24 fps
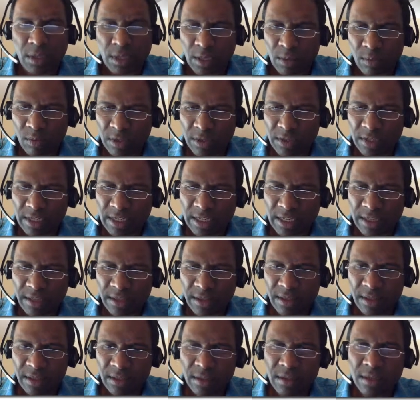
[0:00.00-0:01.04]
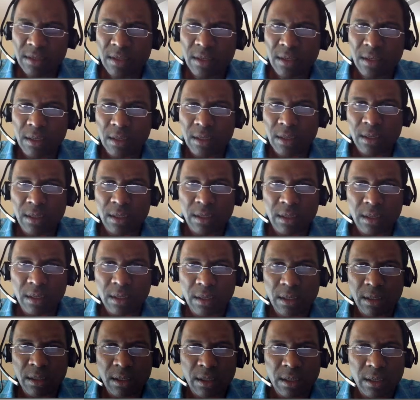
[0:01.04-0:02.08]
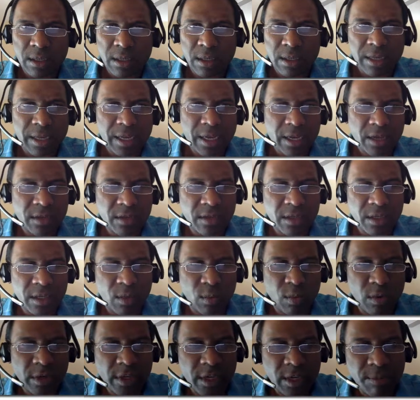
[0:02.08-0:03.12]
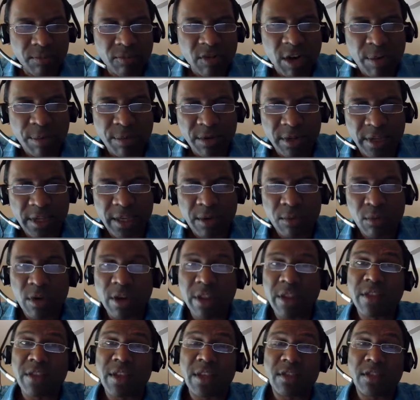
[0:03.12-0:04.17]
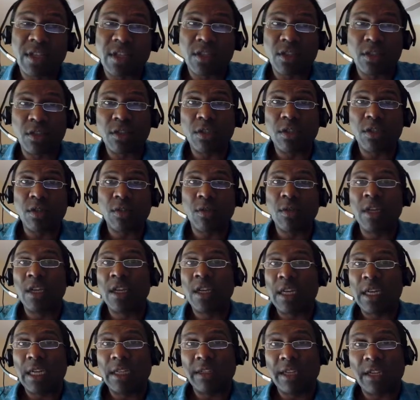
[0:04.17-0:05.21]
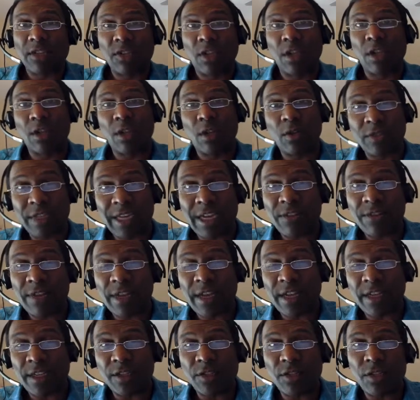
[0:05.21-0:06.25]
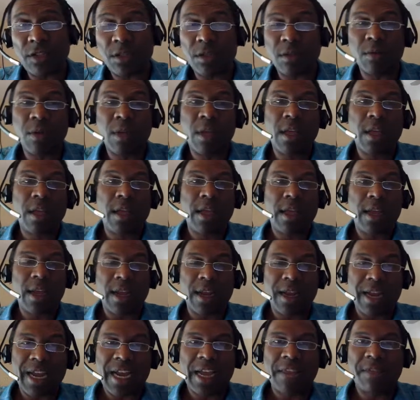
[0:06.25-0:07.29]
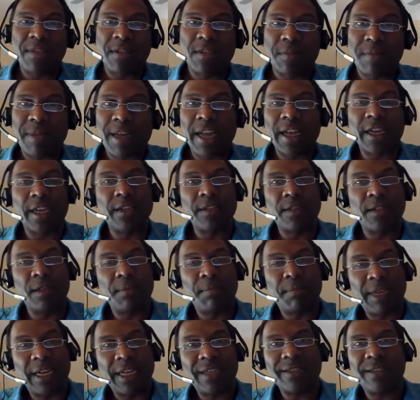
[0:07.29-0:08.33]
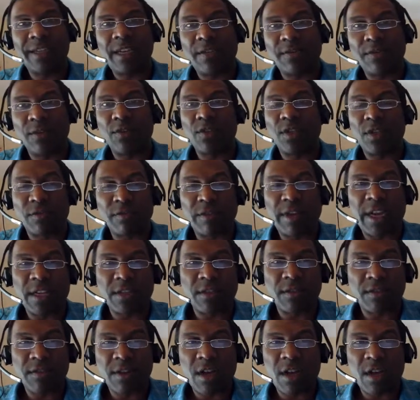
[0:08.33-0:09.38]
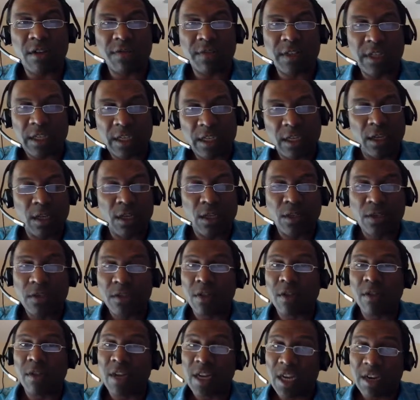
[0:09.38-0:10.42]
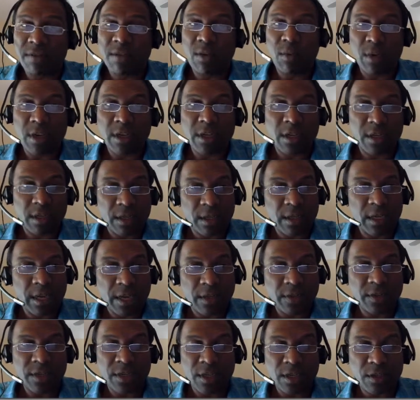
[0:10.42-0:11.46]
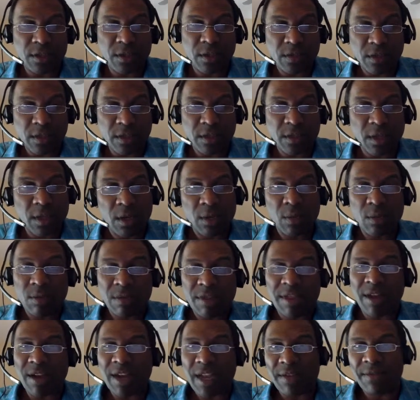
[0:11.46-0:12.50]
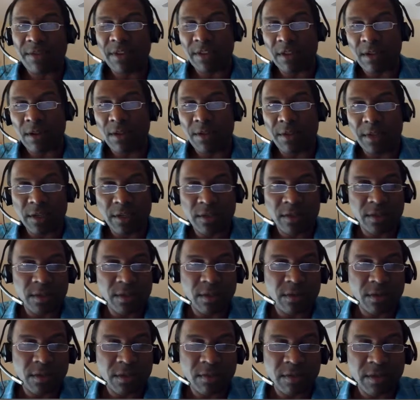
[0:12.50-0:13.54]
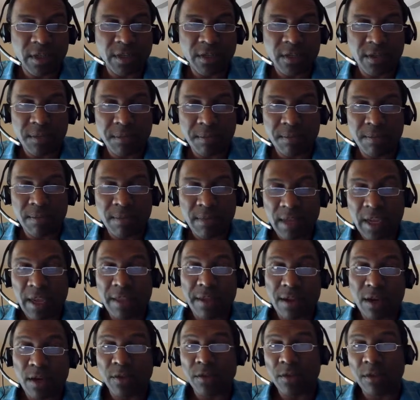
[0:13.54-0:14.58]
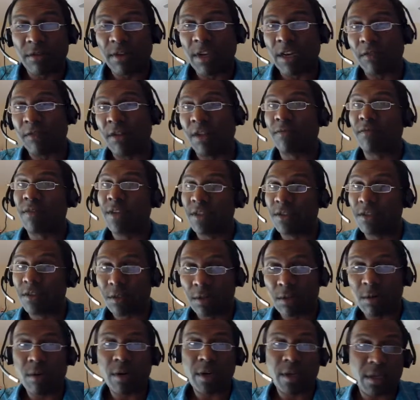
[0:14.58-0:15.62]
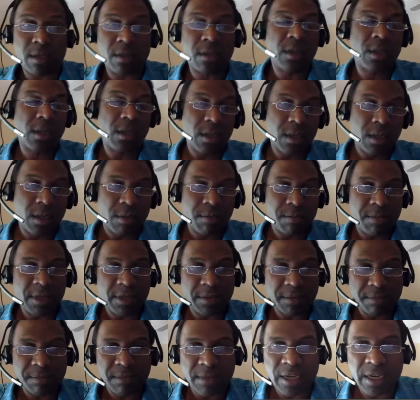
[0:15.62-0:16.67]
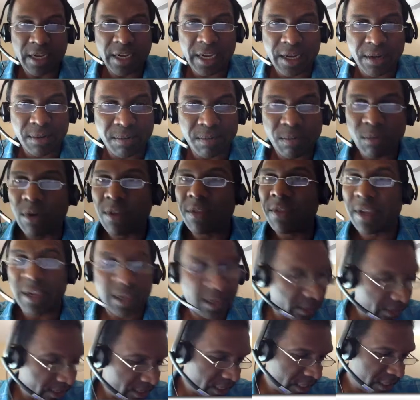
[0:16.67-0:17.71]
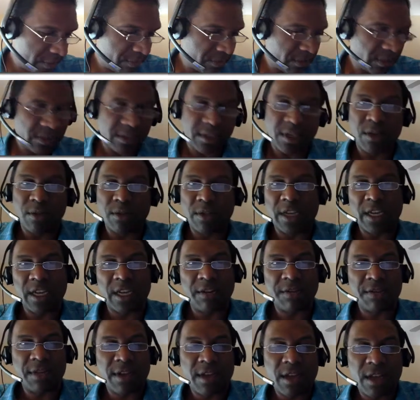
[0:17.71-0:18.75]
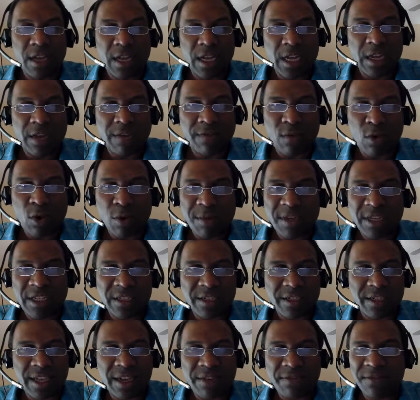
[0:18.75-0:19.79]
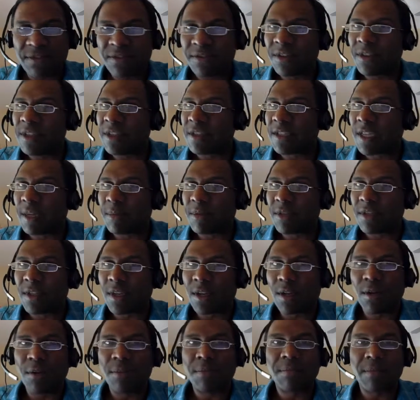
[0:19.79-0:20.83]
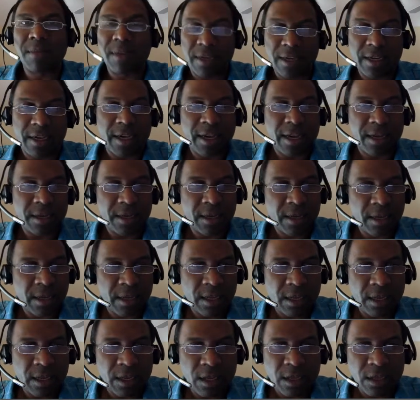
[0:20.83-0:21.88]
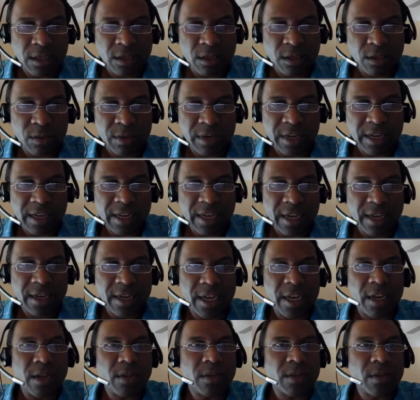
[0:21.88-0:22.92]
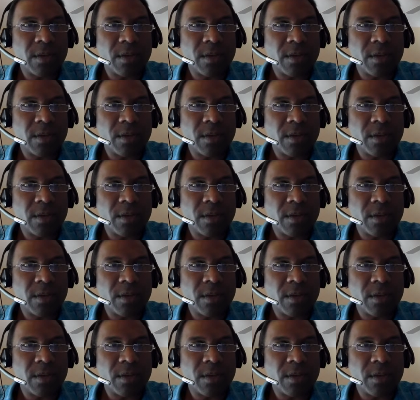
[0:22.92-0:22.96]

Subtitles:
And once I get this actually working properly, one of the things I should do is actually close out that issue and add this back into the baseline version of Reactive-Coffee so that everyone else can use it without having all the concerns and risk. And then also create a real written tutorial. But again, one thing at a time, since I only have 4 minutes left for this episode, gotta do what I can now.